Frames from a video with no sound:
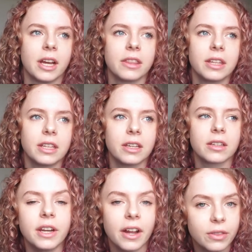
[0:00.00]
I think
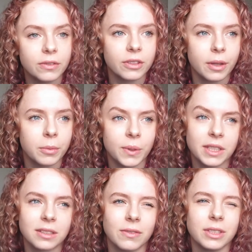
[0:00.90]
9th of December
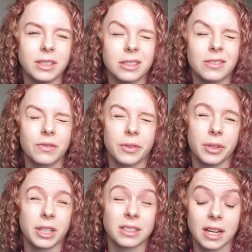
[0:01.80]
2017 for
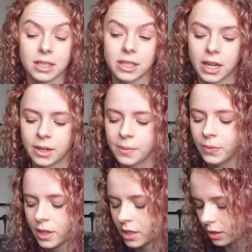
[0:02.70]
the exact date
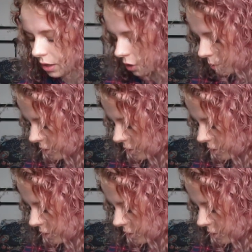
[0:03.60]
that I got